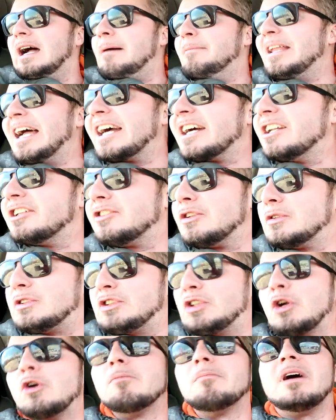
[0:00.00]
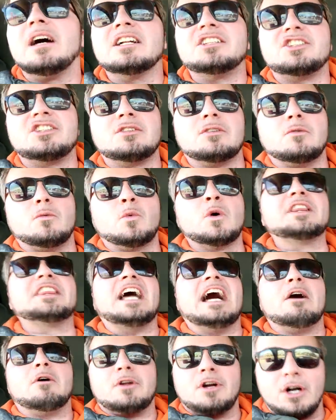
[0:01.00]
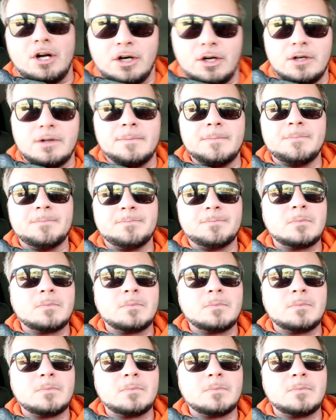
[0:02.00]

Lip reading: I'm not gonna do too much without her.